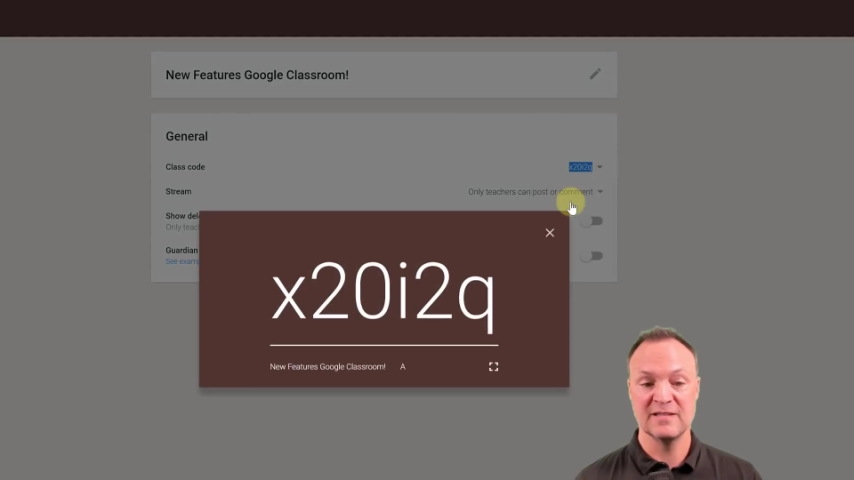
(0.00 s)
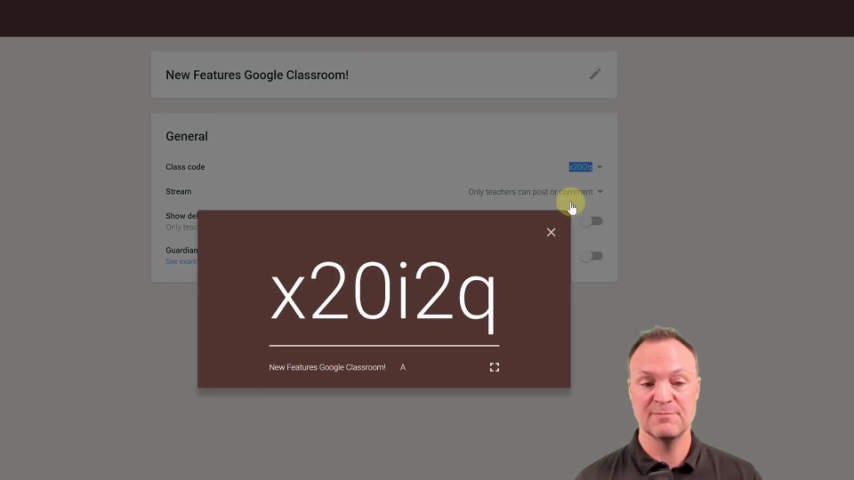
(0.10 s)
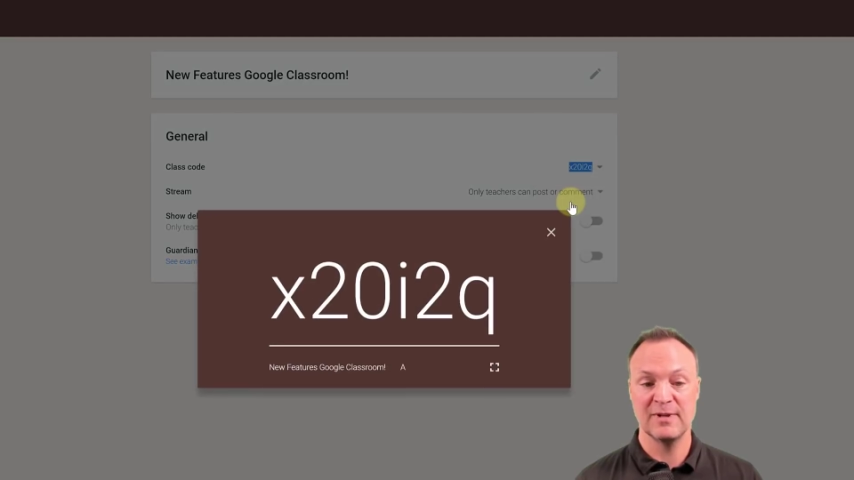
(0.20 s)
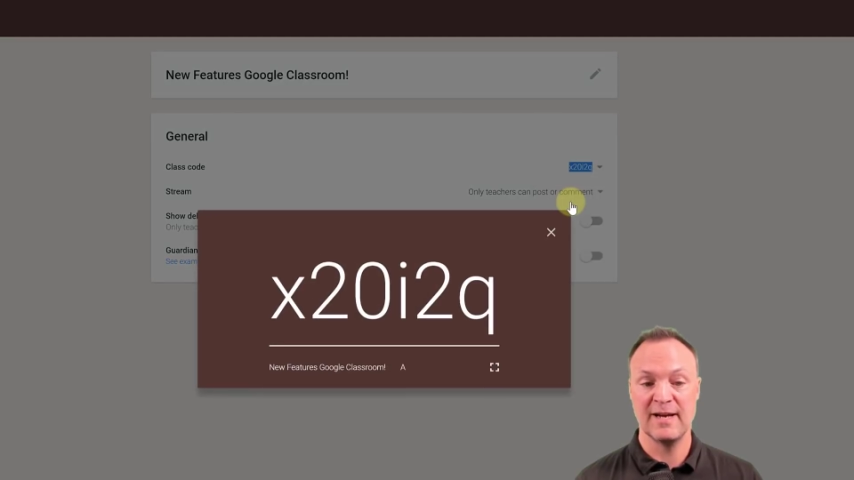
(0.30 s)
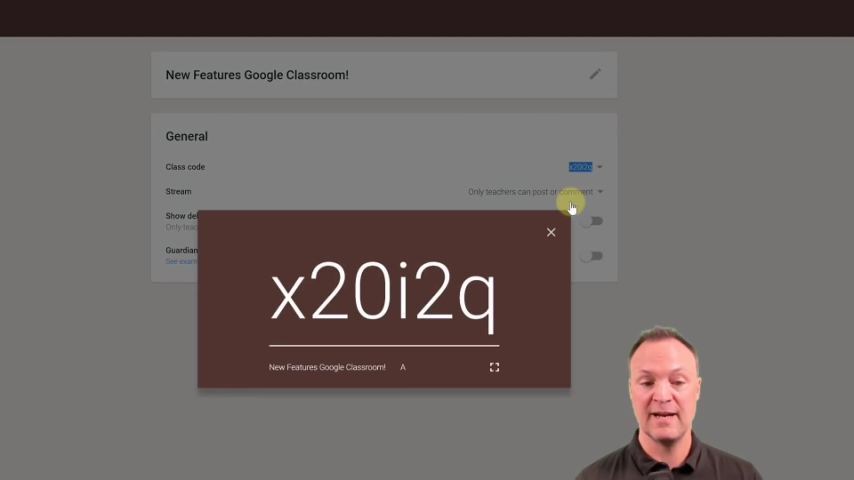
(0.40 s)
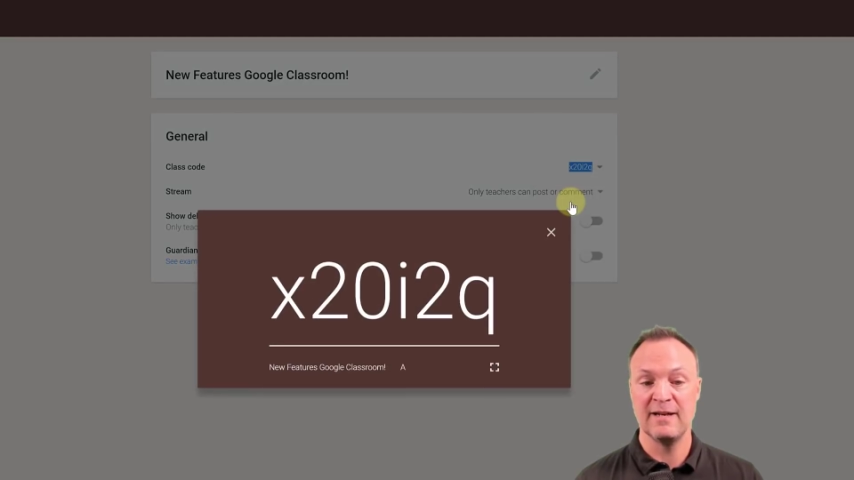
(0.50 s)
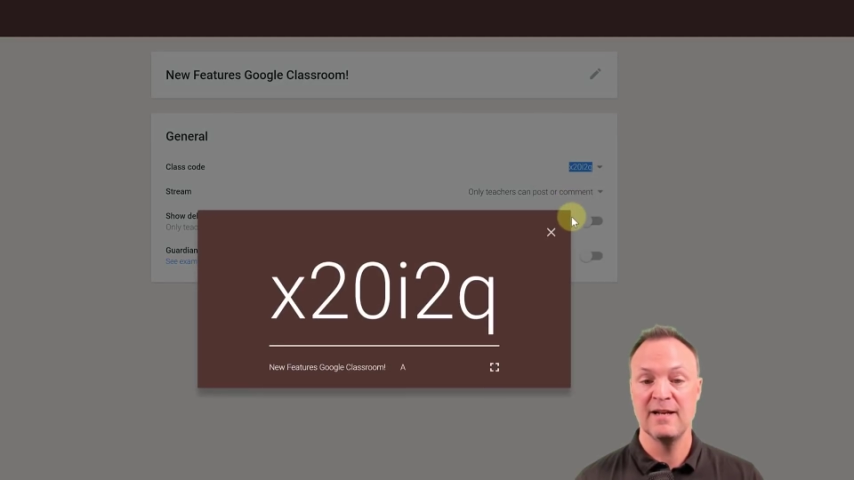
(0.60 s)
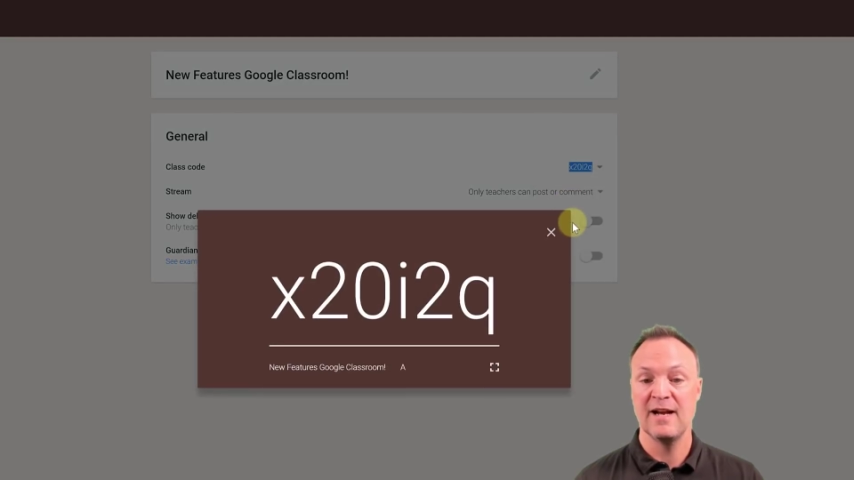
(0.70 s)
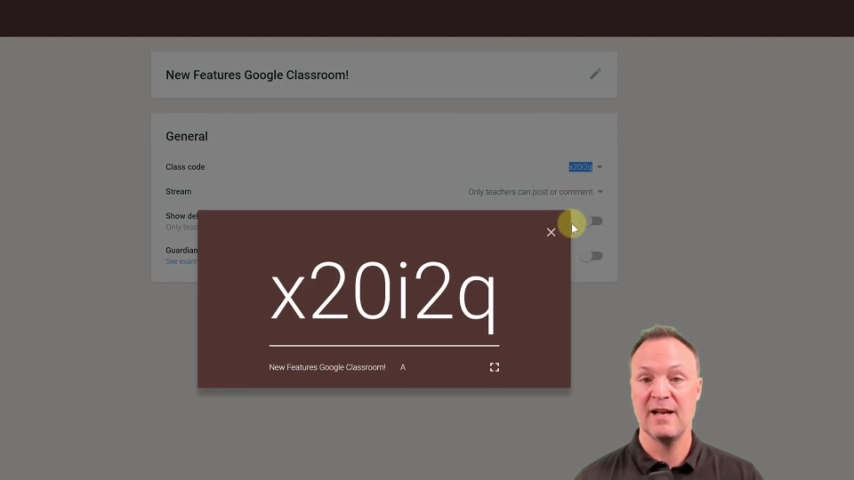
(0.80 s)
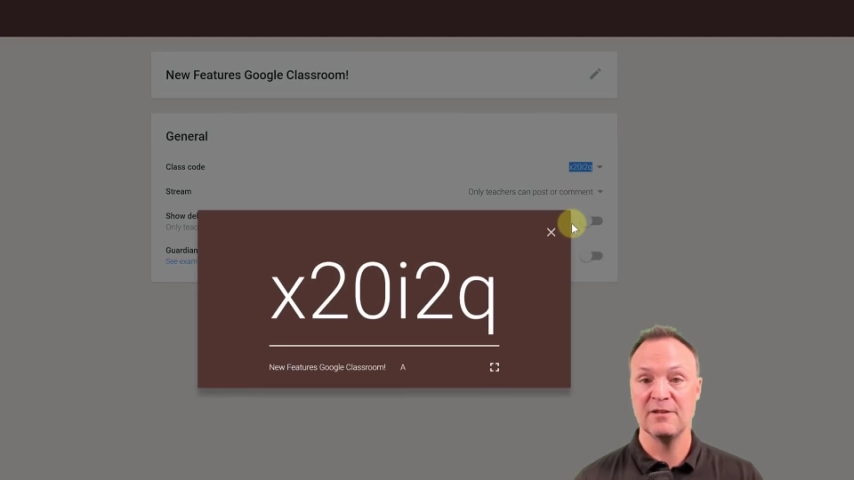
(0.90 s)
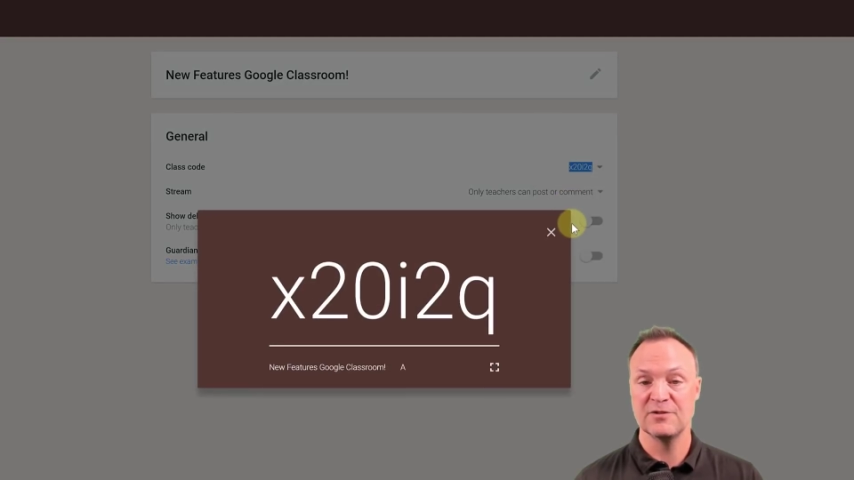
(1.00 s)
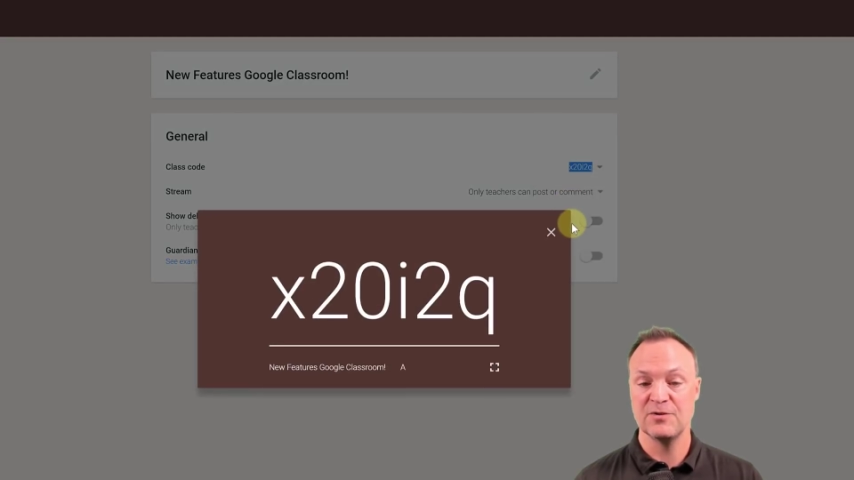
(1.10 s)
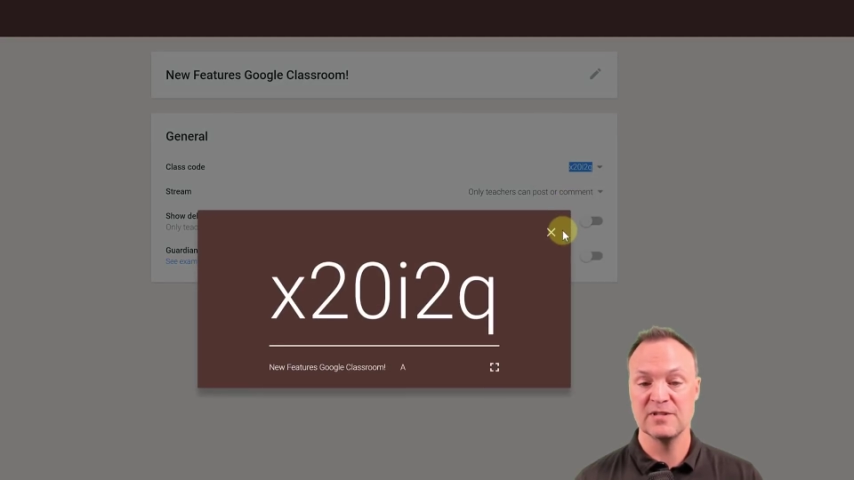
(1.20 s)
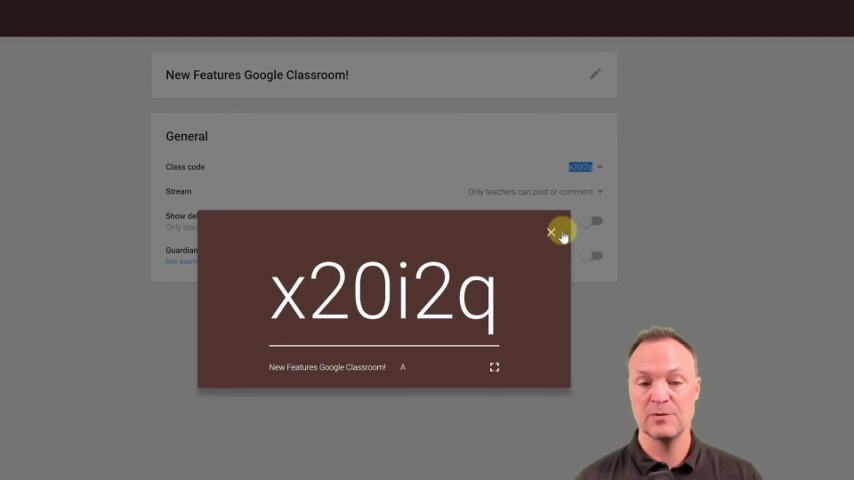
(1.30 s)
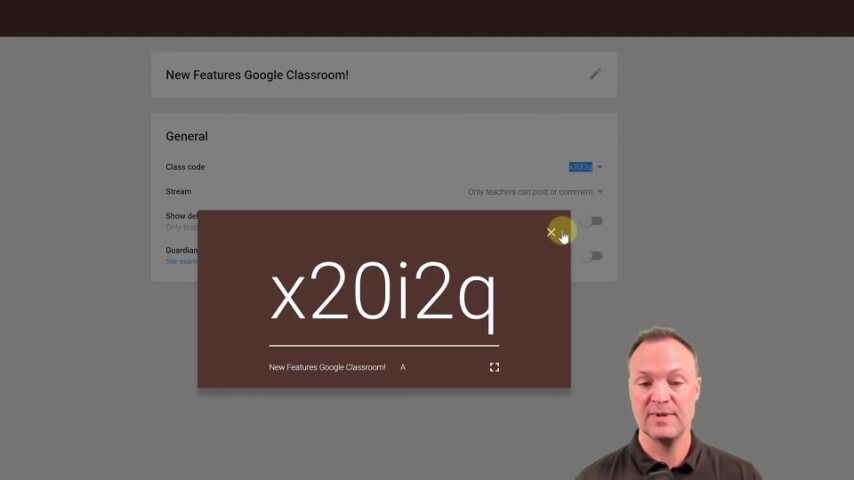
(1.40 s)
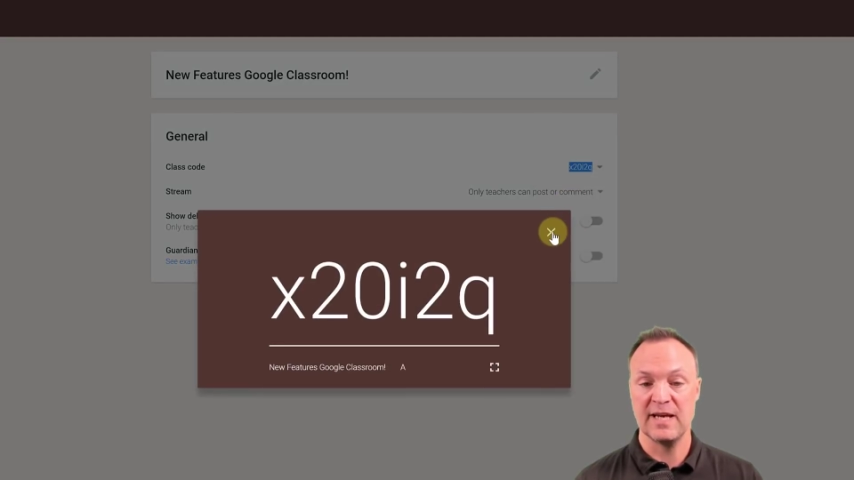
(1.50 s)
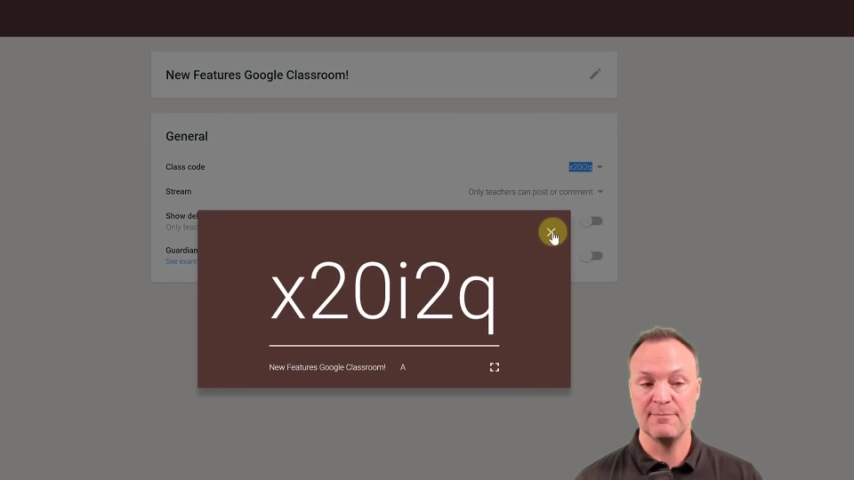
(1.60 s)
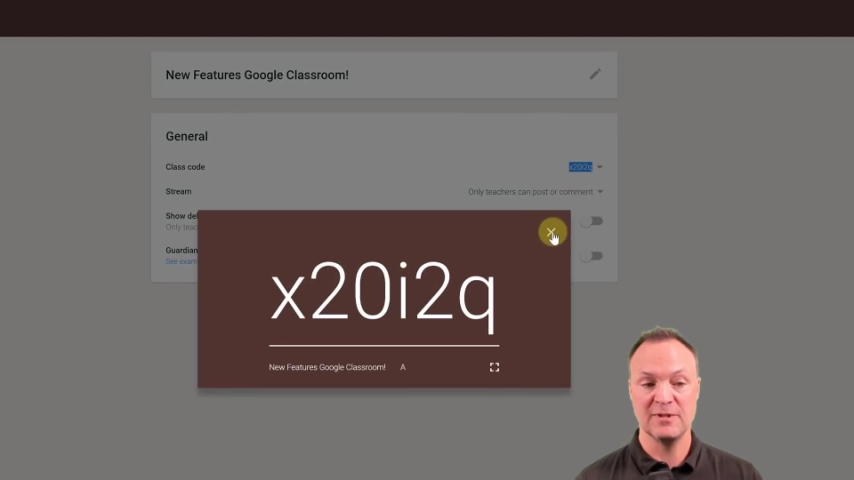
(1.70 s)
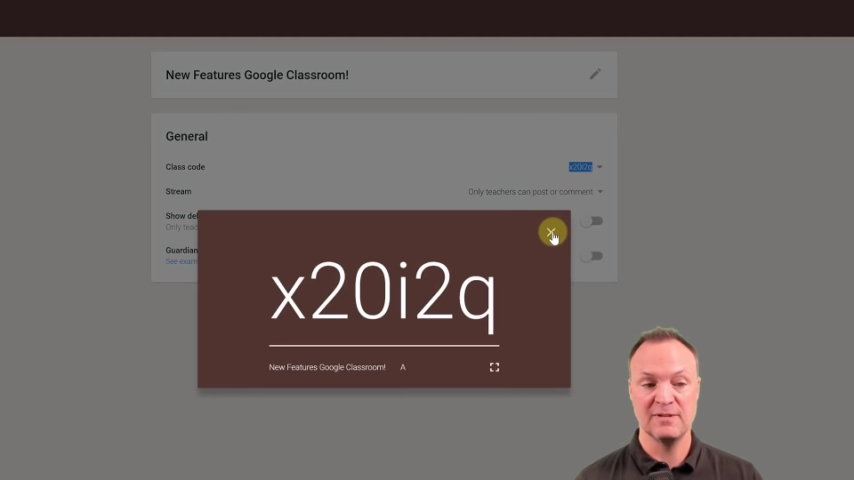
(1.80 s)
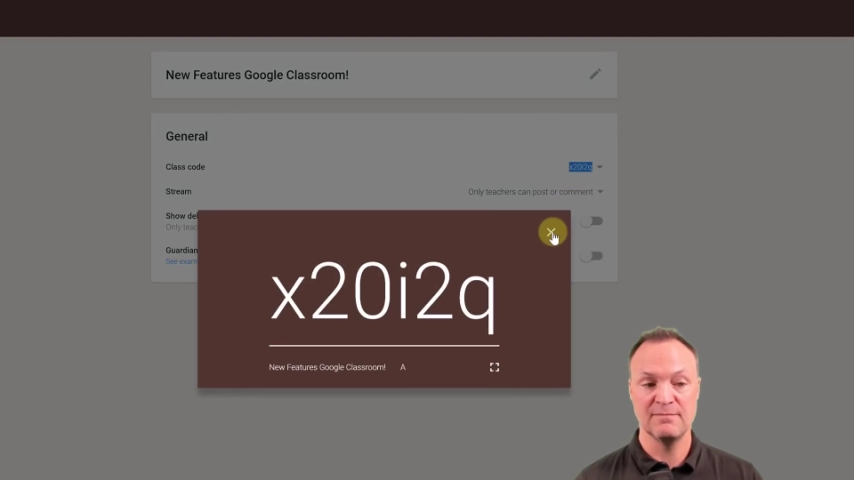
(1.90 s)
the display and the students will be
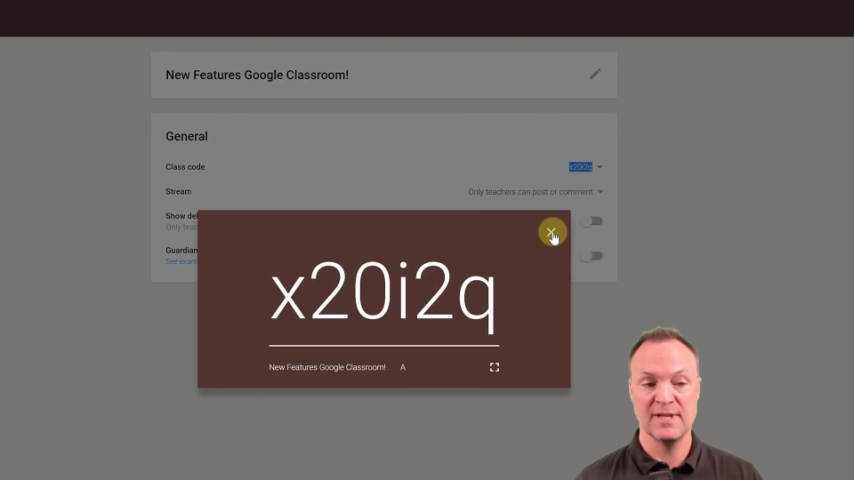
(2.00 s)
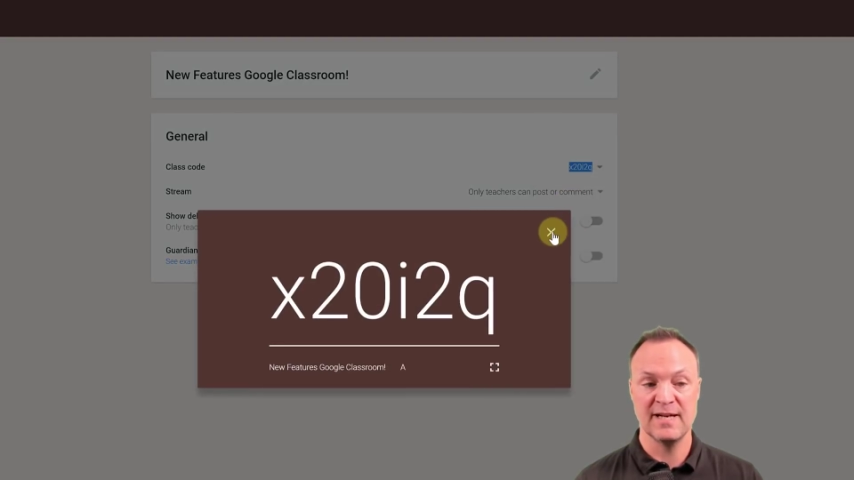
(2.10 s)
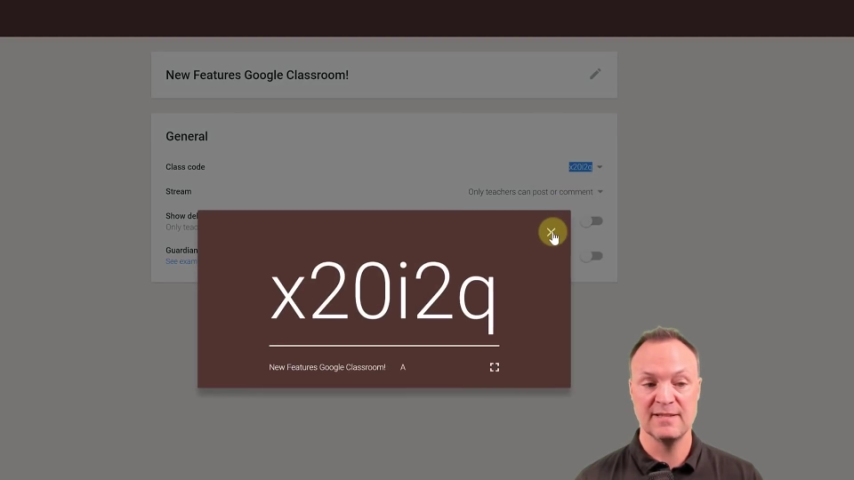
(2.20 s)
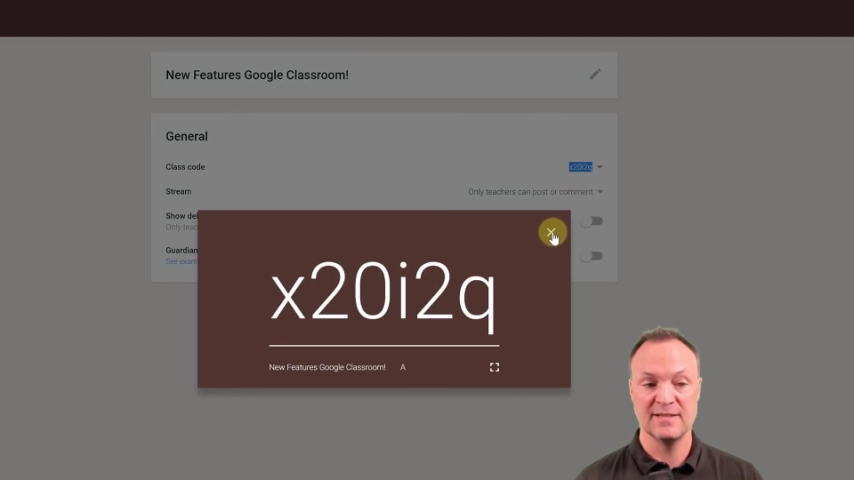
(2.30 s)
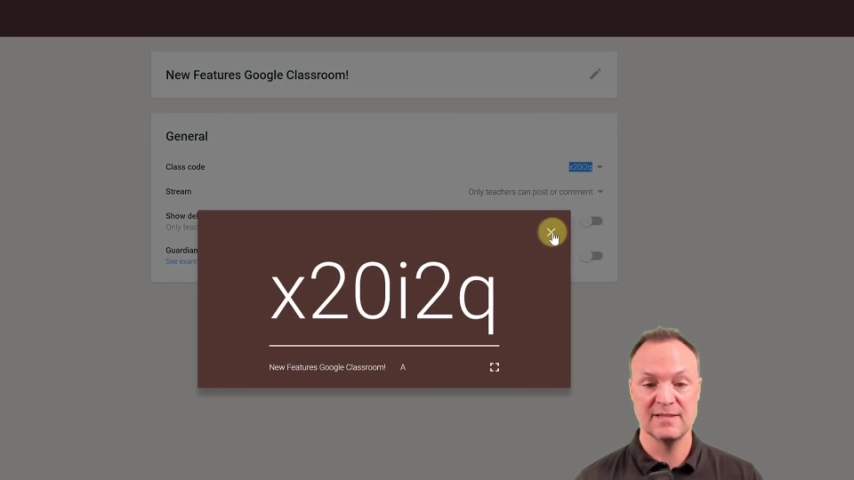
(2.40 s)
able uh,